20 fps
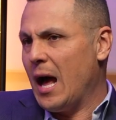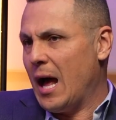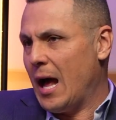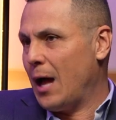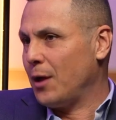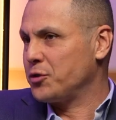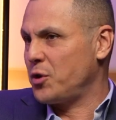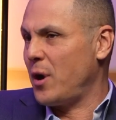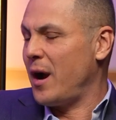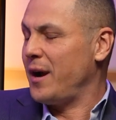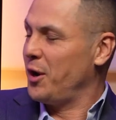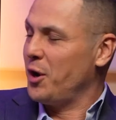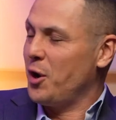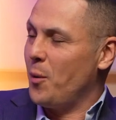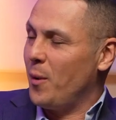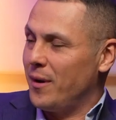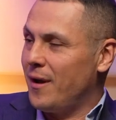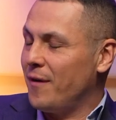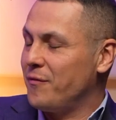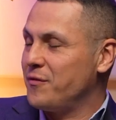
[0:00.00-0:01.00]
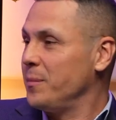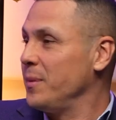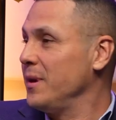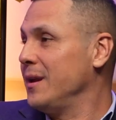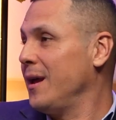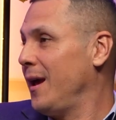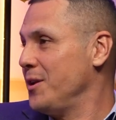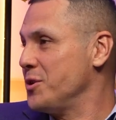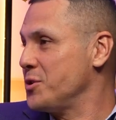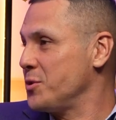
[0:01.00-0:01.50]
I'll try to know enough to be
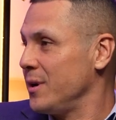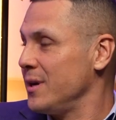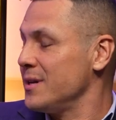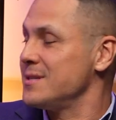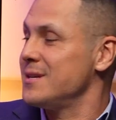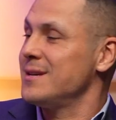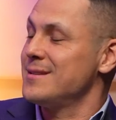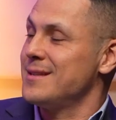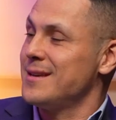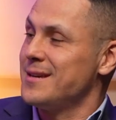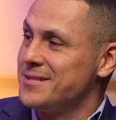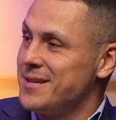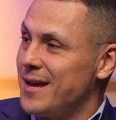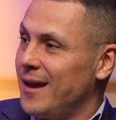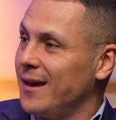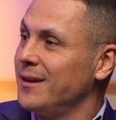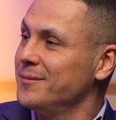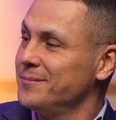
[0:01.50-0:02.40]
dangerous, as they say.